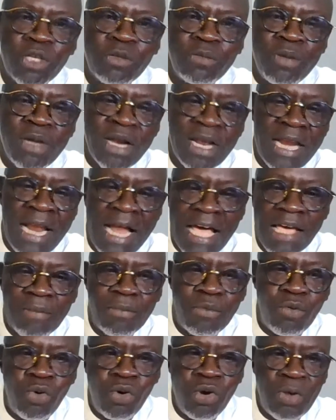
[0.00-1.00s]
be
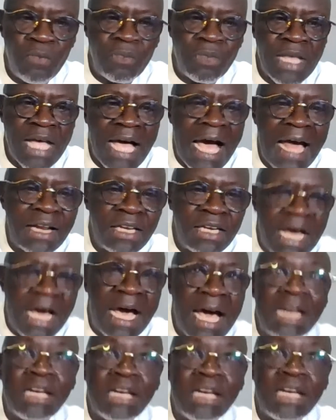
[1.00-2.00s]
reliable,
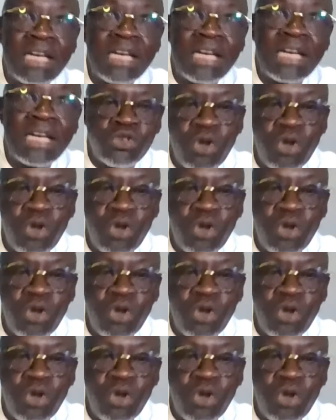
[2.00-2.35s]
and